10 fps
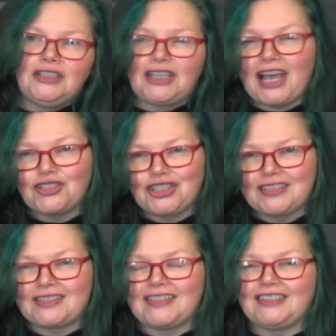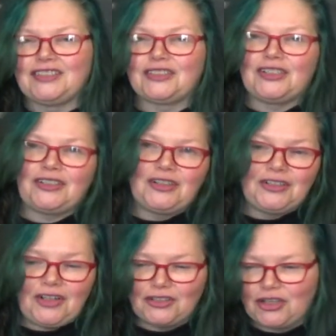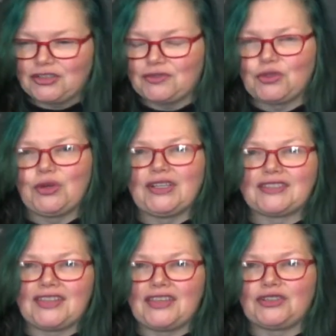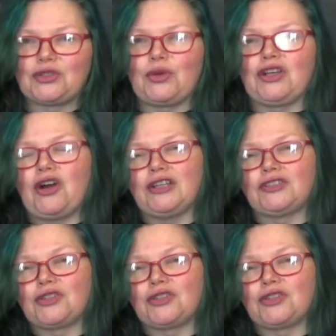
gadgets and all kinds of noise and things going on.